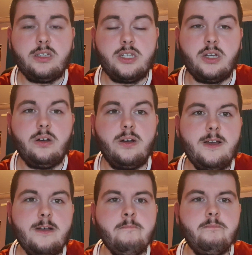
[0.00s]
So,
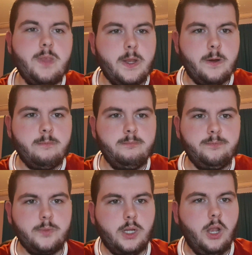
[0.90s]
you know,
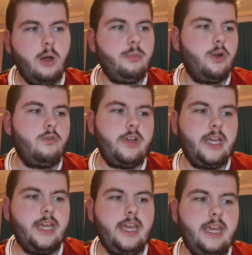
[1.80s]
Klopp,
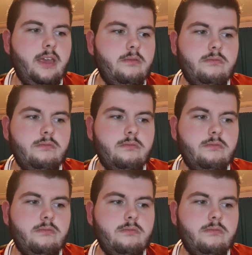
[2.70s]
Origi,